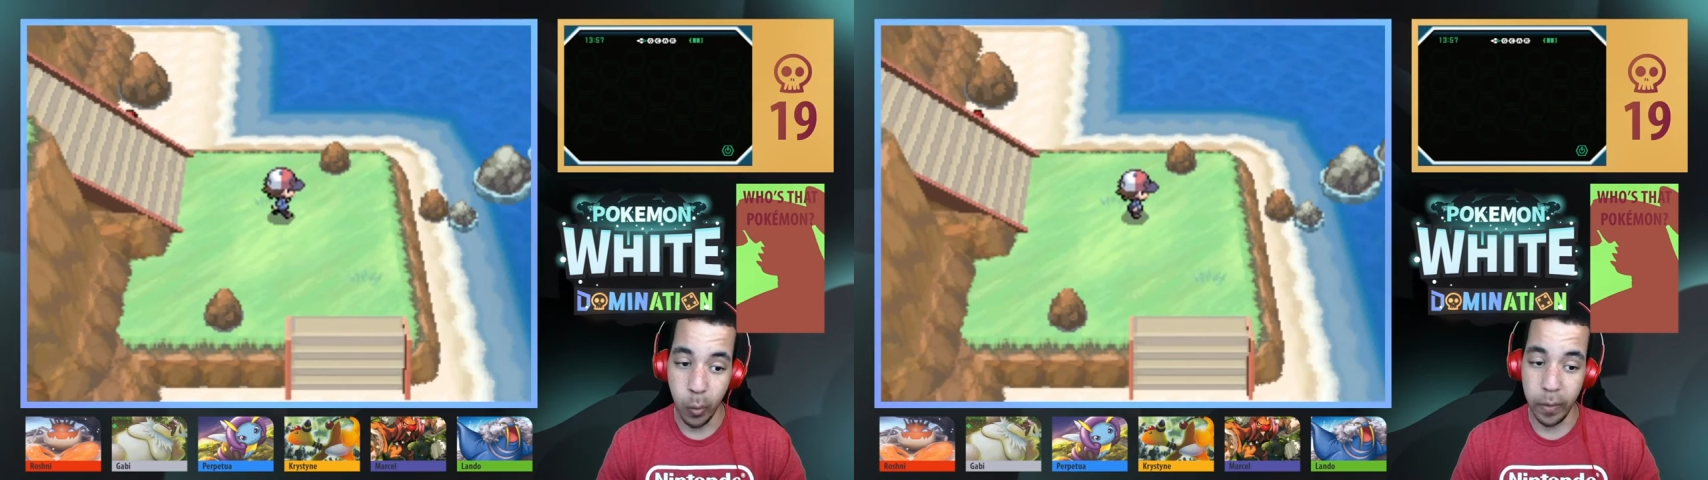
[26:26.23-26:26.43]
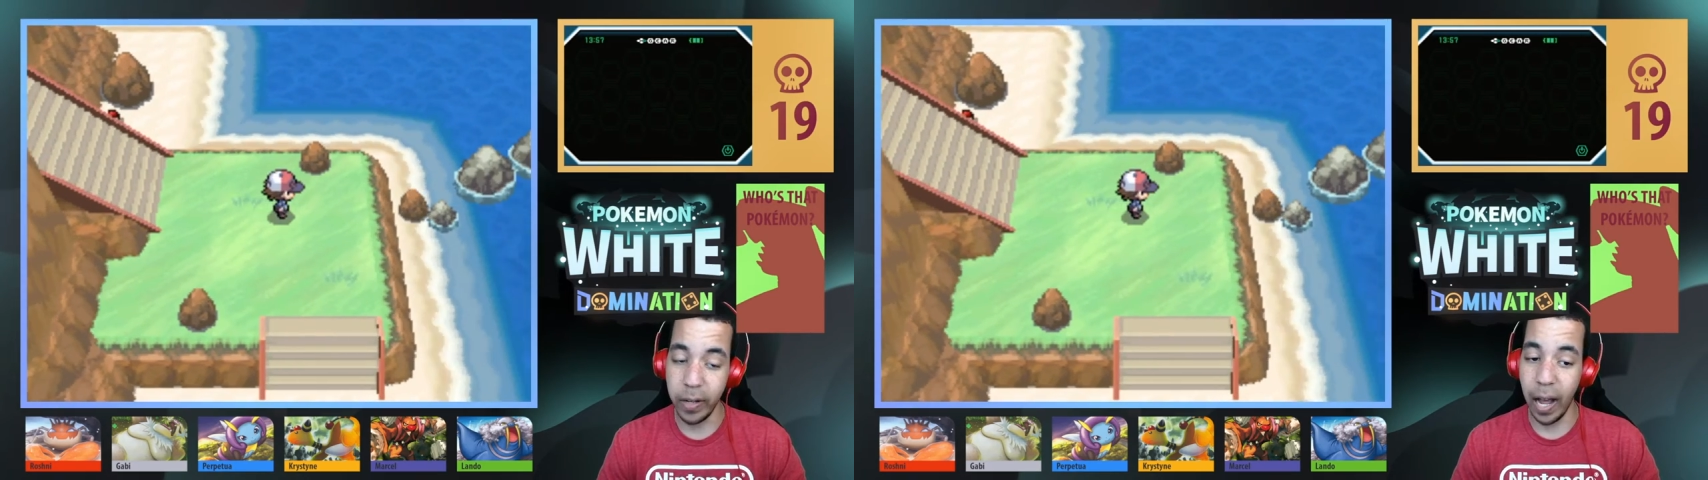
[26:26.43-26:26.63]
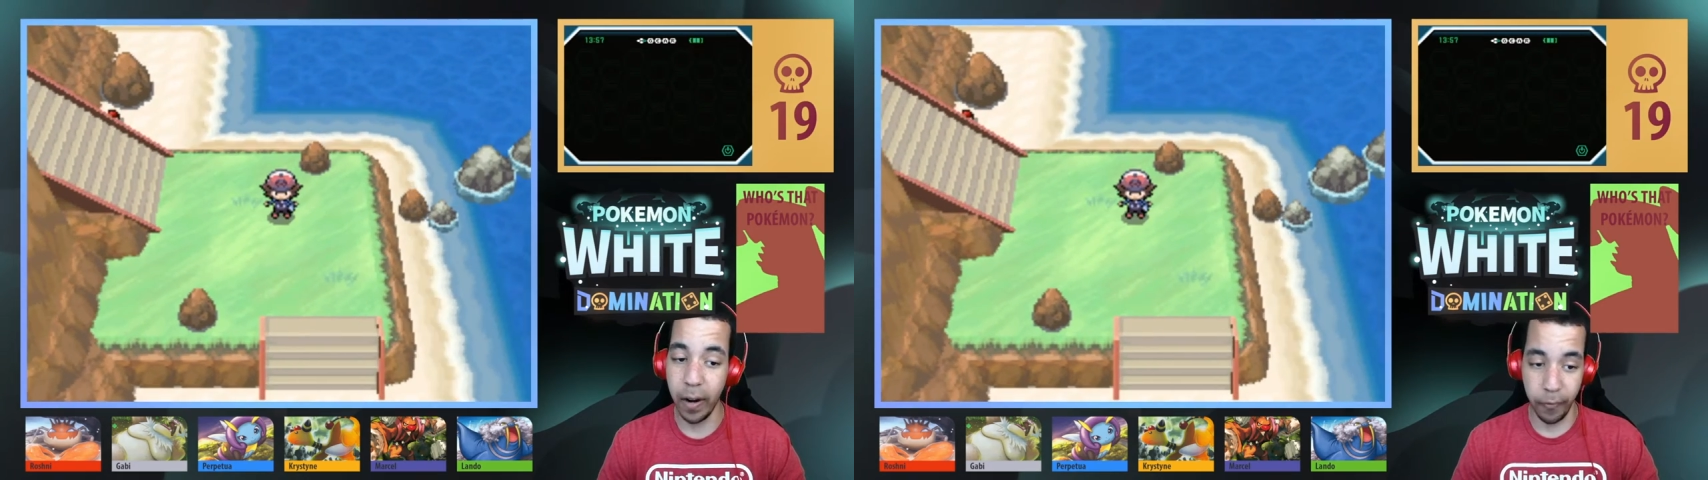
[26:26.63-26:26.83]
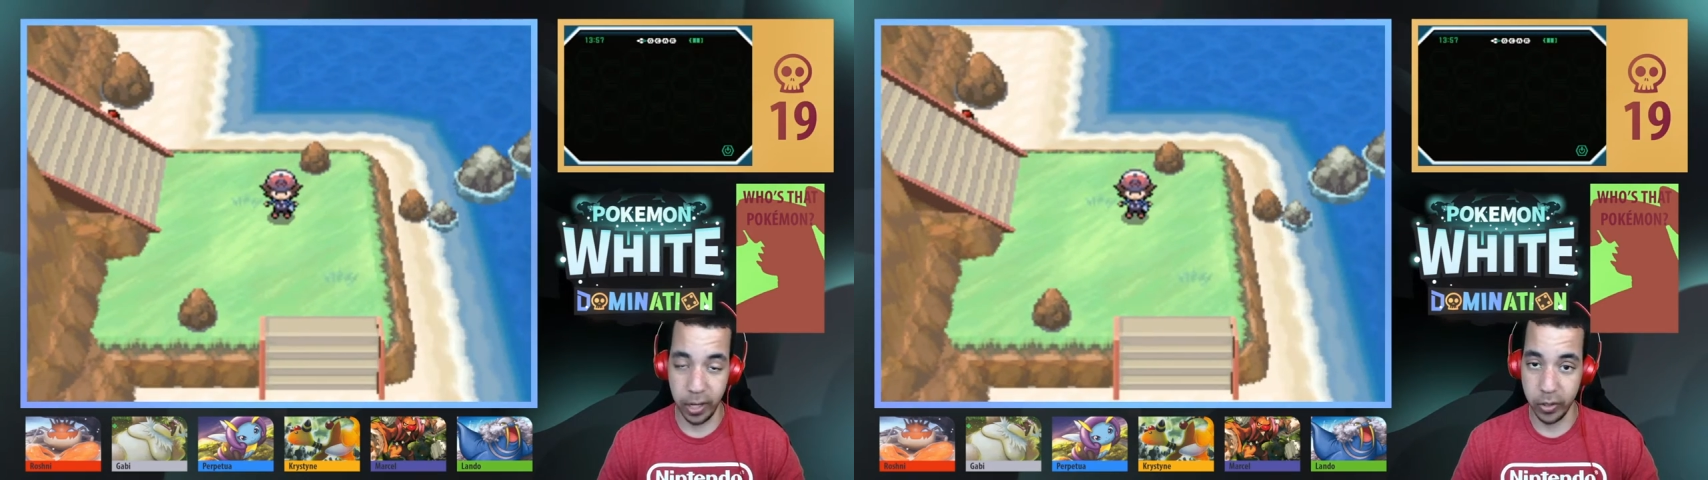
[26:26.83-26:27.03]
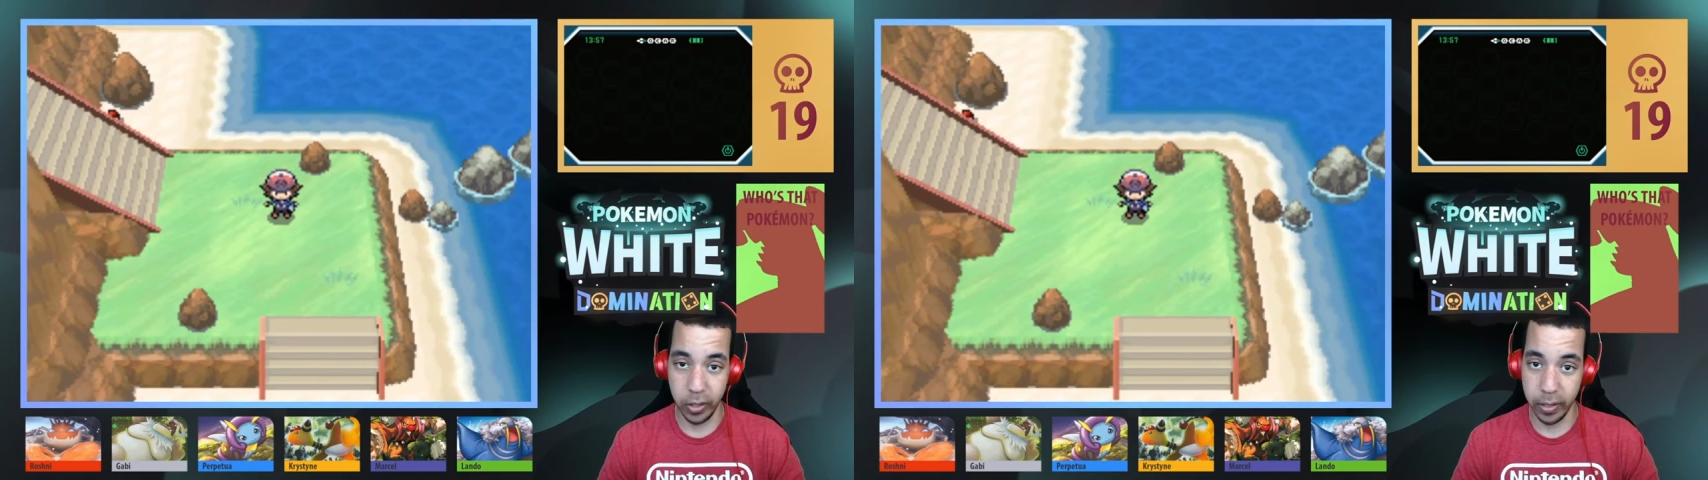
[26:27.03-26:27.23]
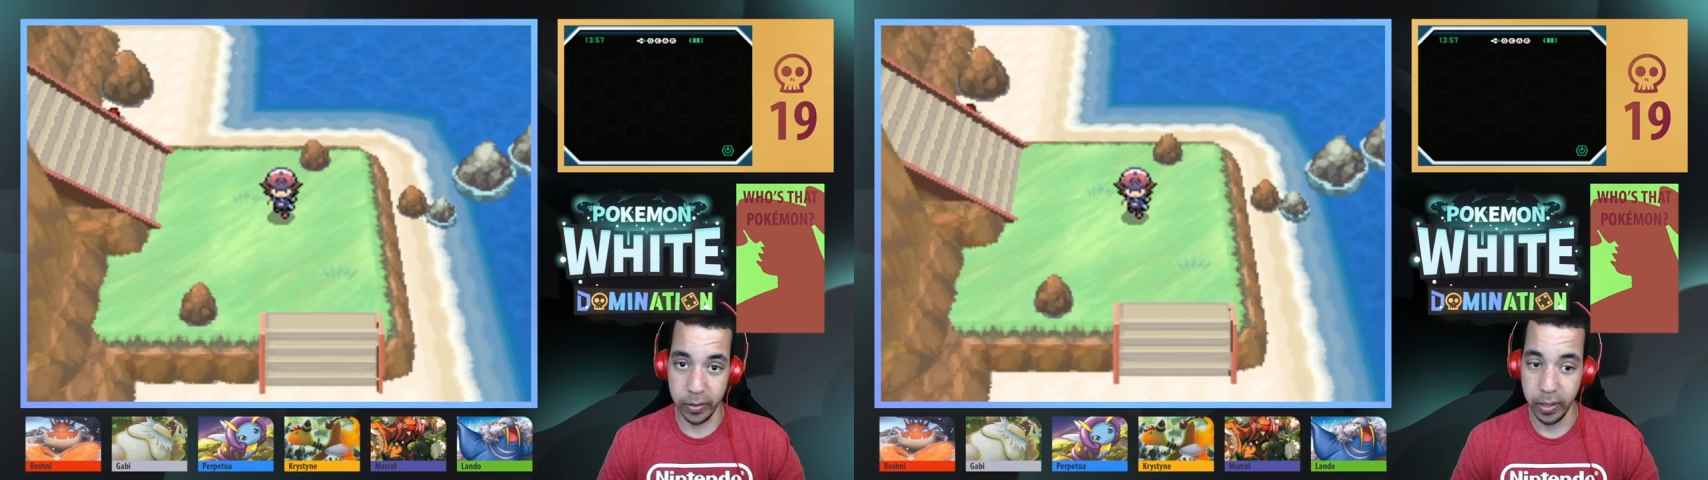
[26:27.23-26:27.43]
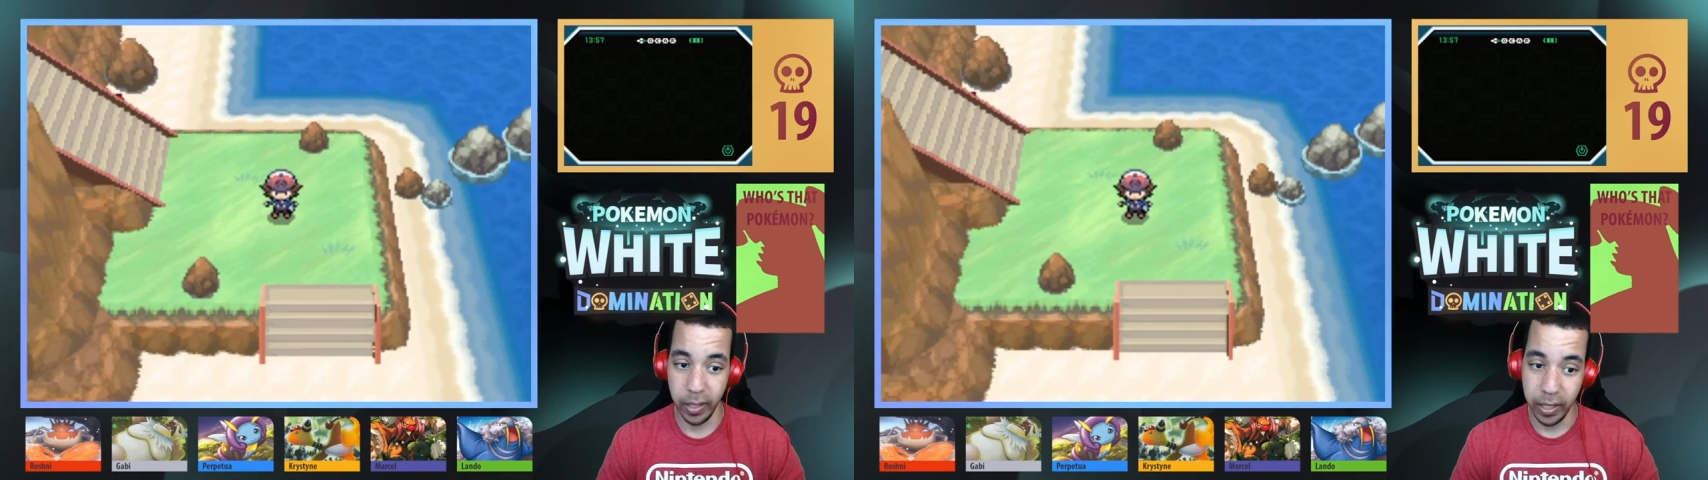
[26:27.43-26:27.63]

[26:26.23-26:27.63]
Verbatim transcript: we've got to finish this.